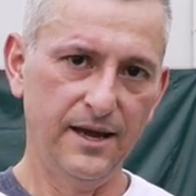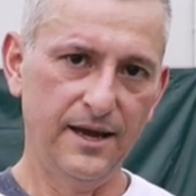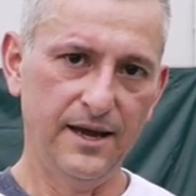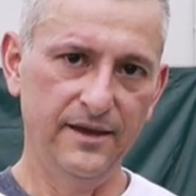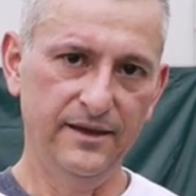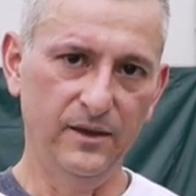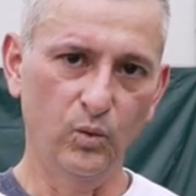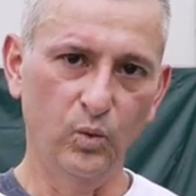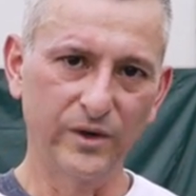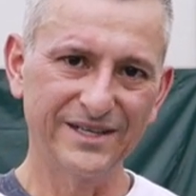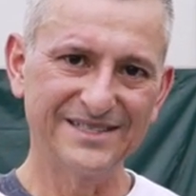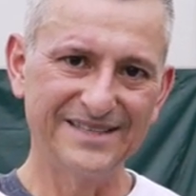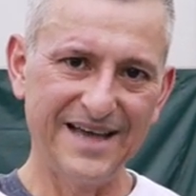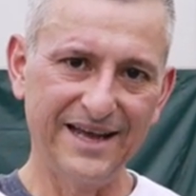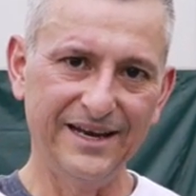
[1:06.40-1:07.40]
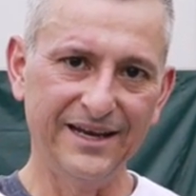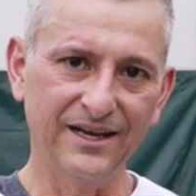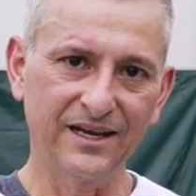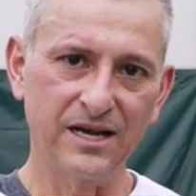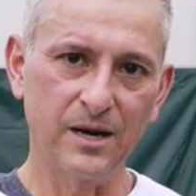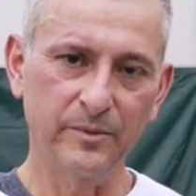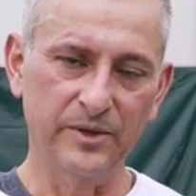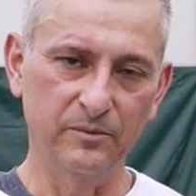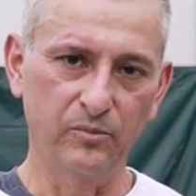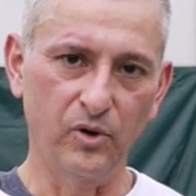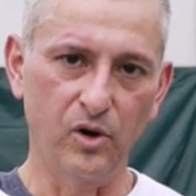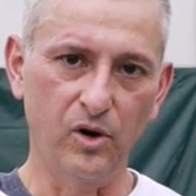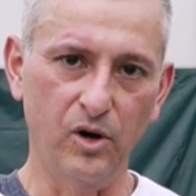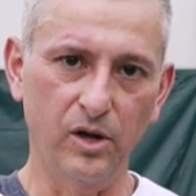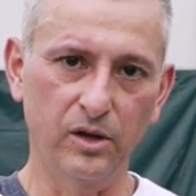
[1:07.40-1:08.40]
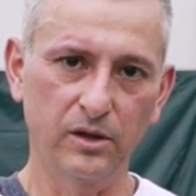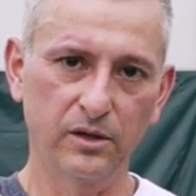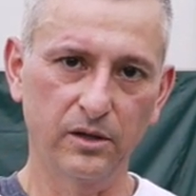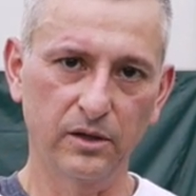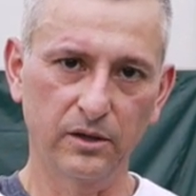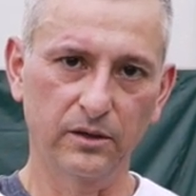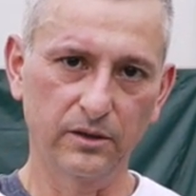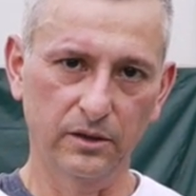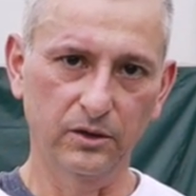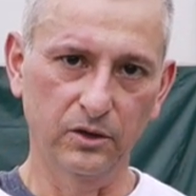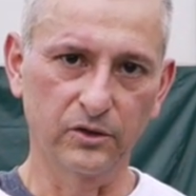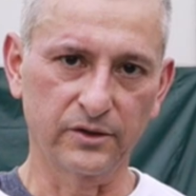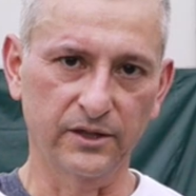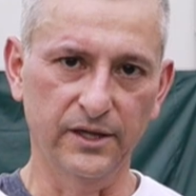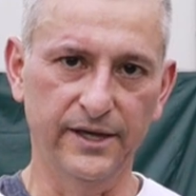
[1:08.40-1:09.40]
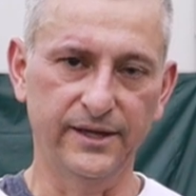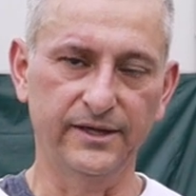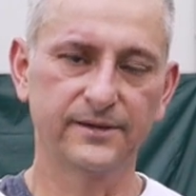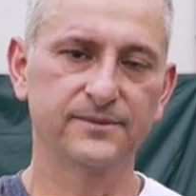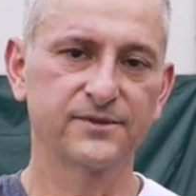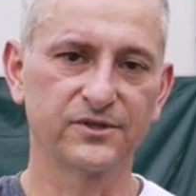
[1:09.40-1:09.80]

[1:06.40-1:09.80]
and then what does that incoming ball look like?